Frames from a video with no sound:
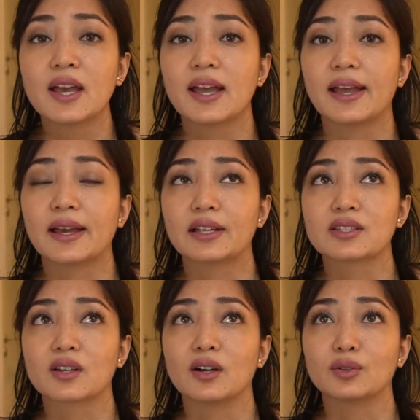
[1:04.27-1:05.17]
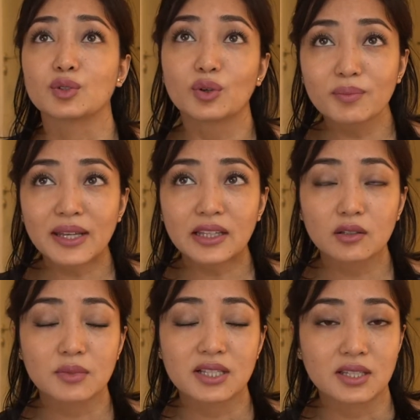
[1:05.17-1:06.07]
And don't make
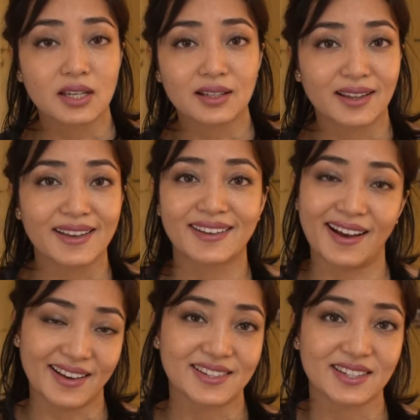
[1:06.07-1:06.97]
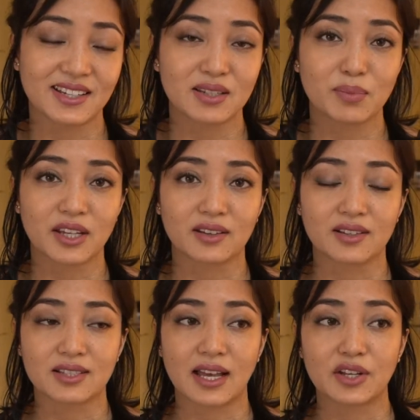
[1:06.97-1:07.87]
the mistake like I did,
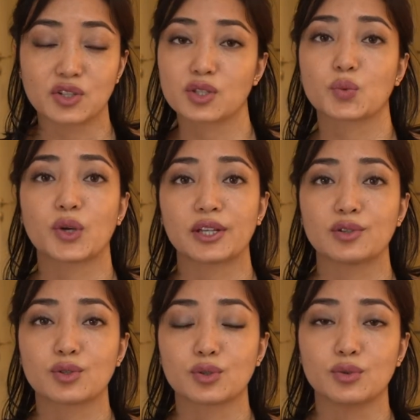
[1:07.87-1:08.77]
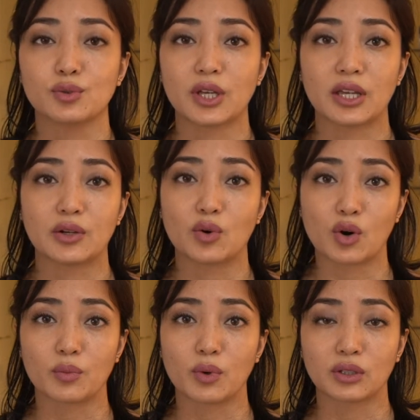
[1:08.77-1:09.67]
because I just went to a
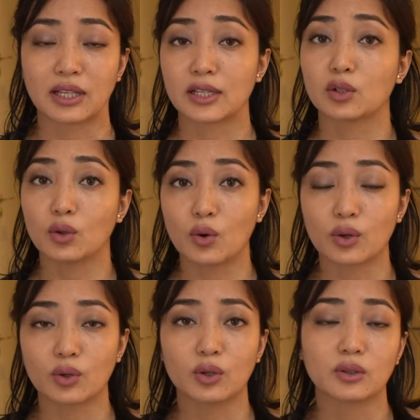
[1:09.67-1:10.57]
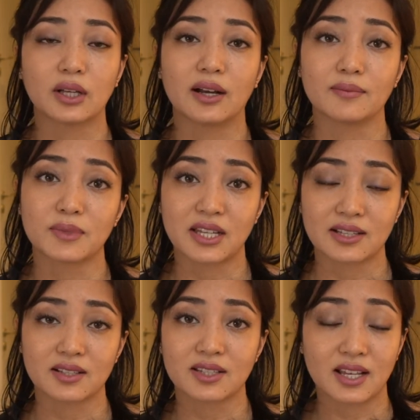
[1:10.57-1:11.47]
normal local
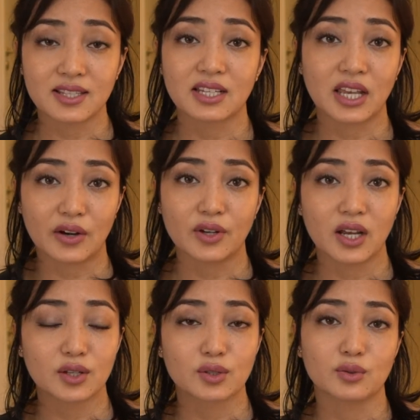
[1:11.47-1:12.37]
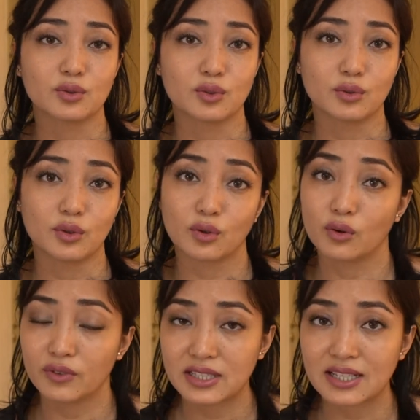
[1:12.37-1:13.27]
testing area to do the
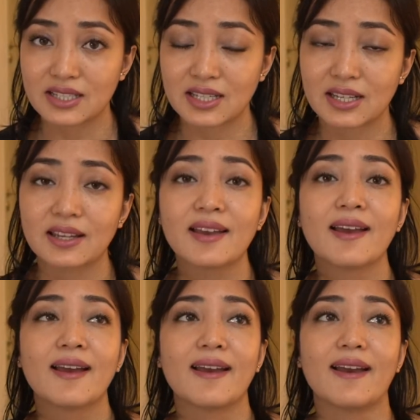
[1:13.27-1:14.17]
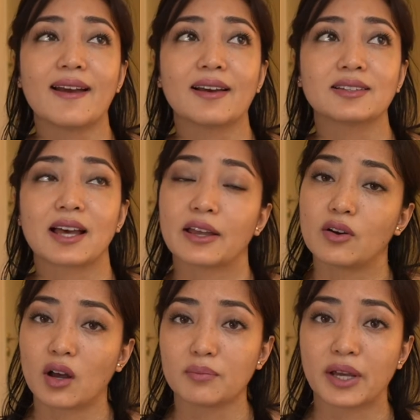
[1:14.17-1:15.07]
COVID testing, and I
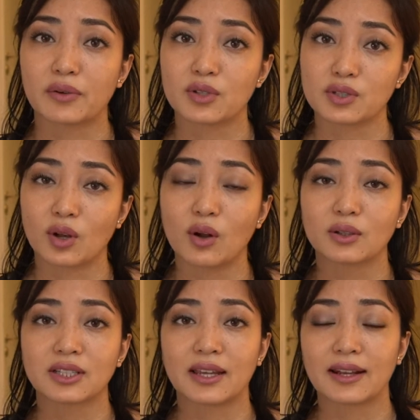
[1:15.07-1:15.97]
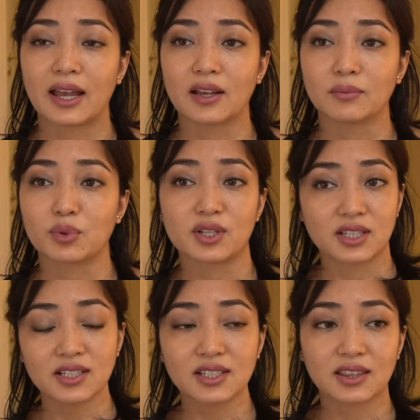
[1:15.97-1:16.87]
got my result and I
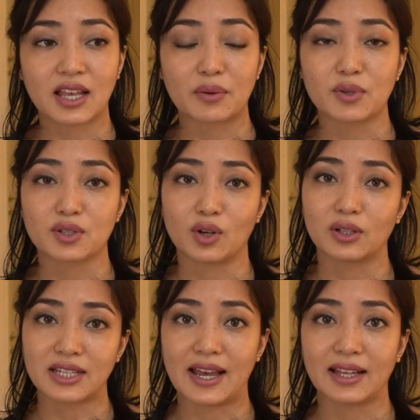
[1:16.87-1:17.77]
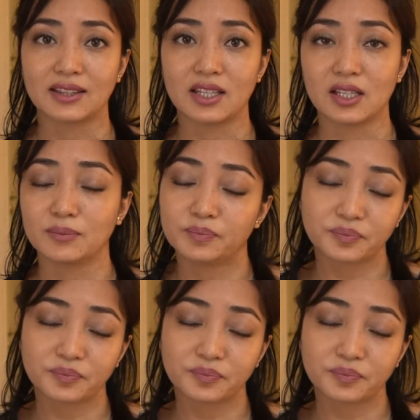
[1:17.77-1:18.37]
presented that result at the